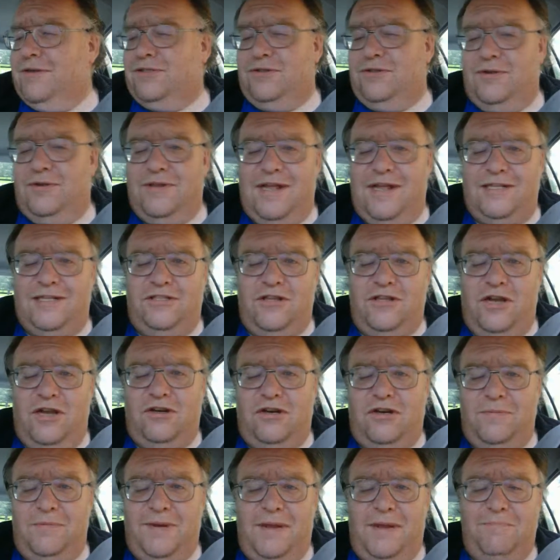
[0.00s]
so that's not
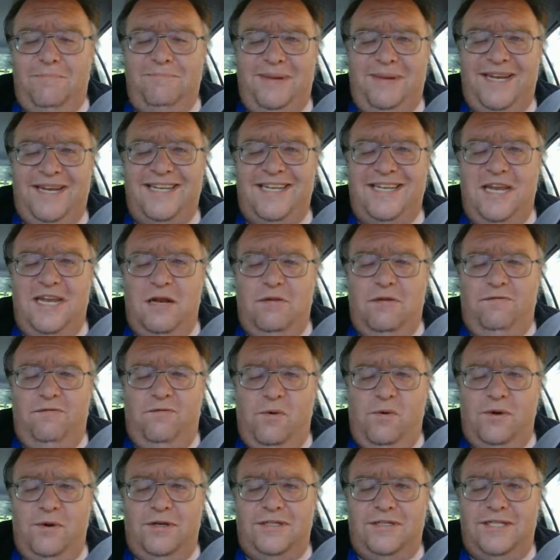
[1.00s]
going to be a big deal
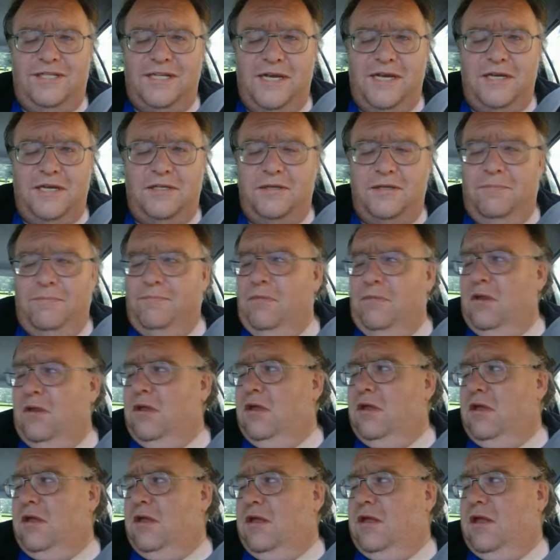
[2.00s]
for it tonight.
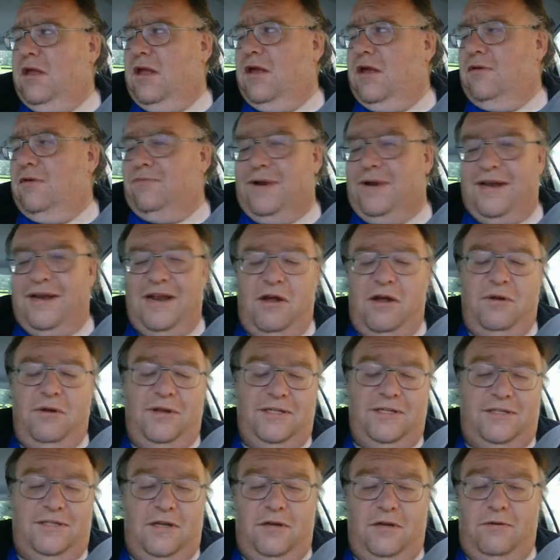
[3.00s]
Right now
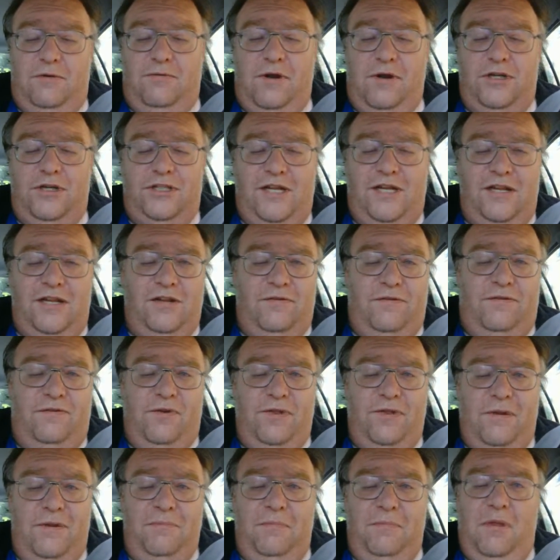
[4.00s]
it's not a rush either
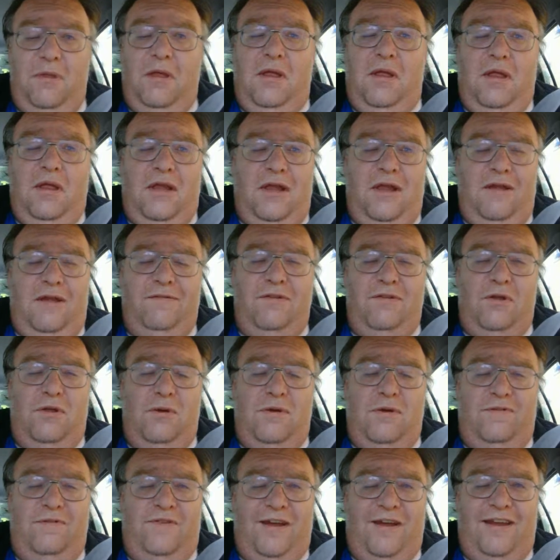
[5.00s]
for them, even
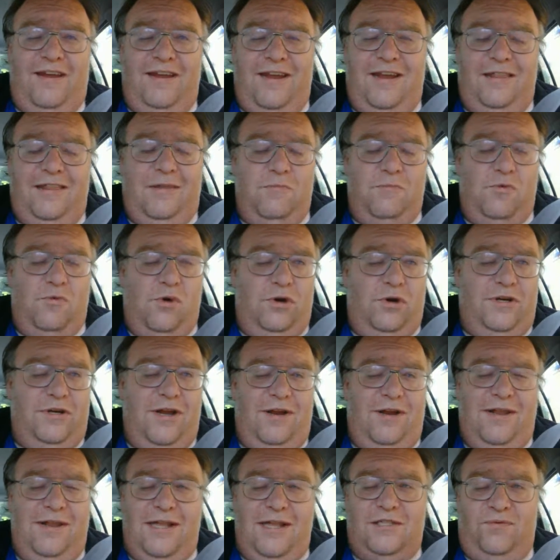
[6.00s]
though if I can get them
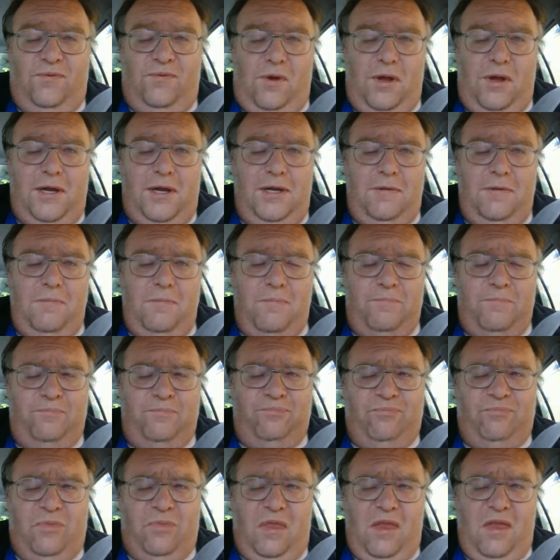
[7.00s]
working, that's fine,
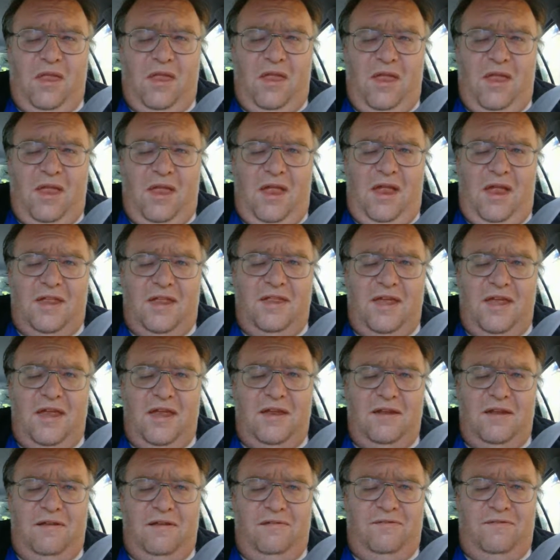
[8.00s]
and
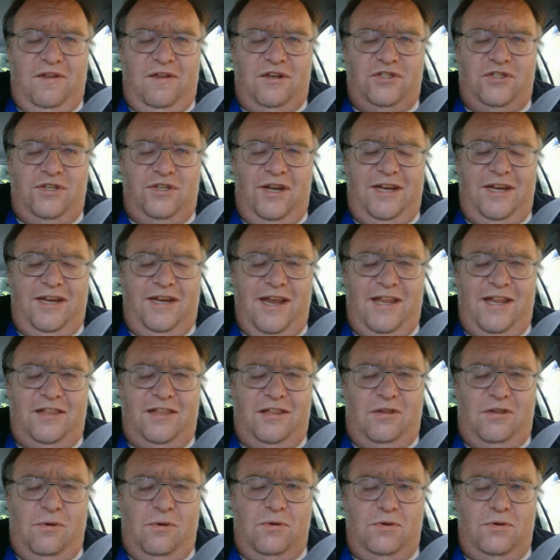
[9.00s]
then eventually get
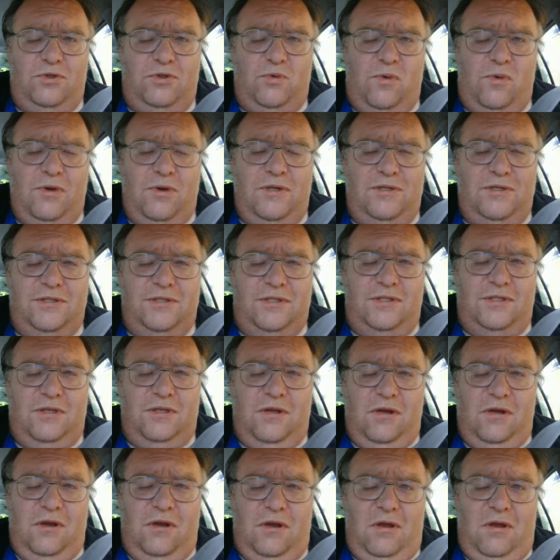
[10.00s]
those ones
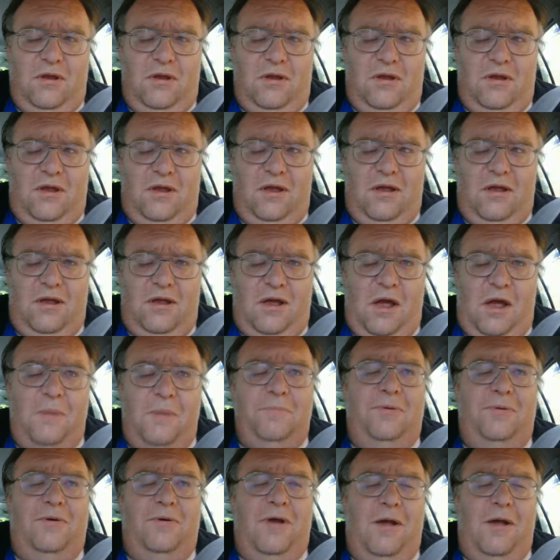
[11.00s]

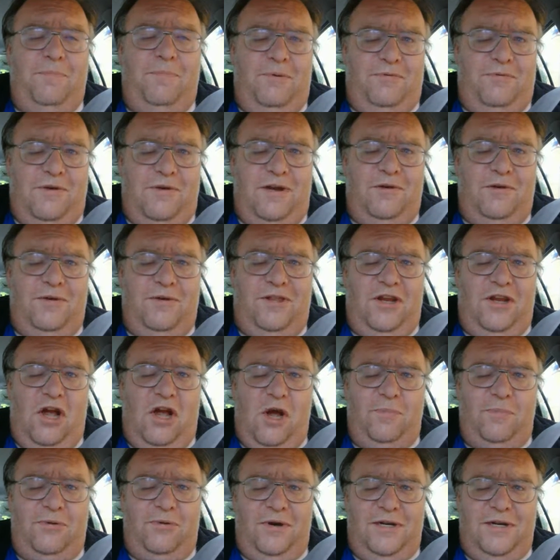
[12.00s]
up and running with the
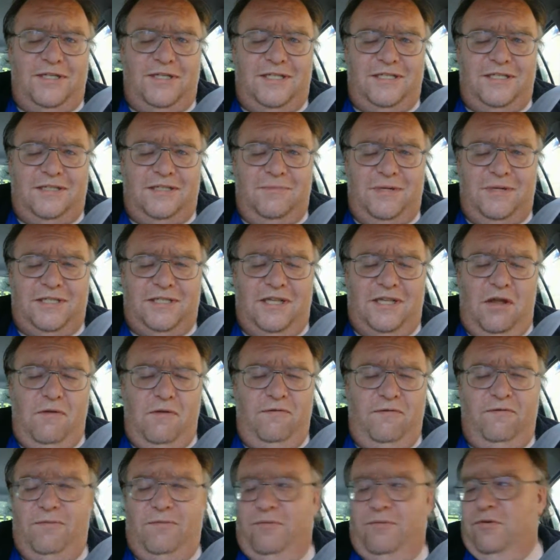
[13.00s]
operating system
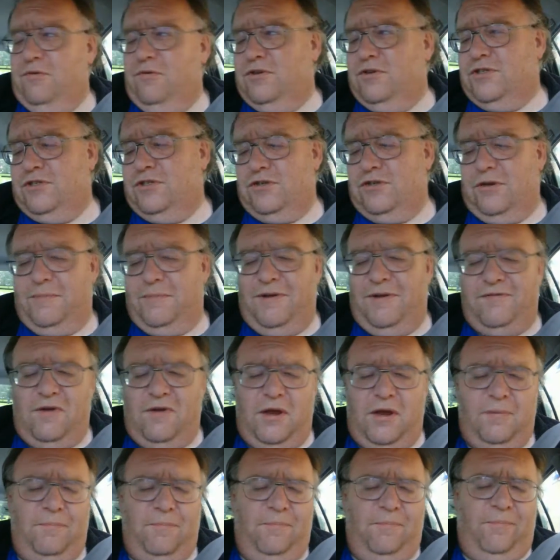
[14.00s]
itself, which is going to be
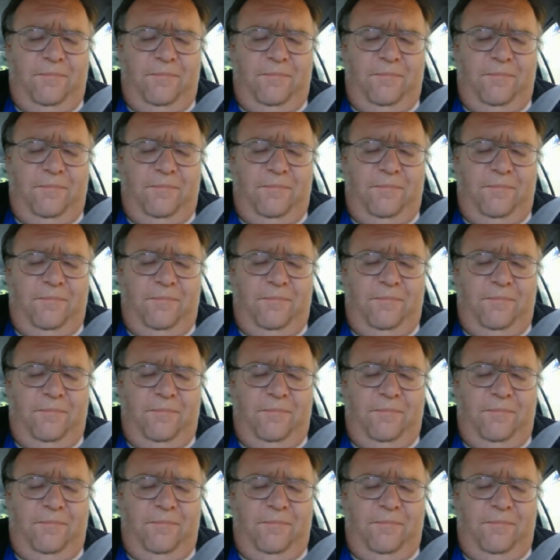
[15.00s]
fine.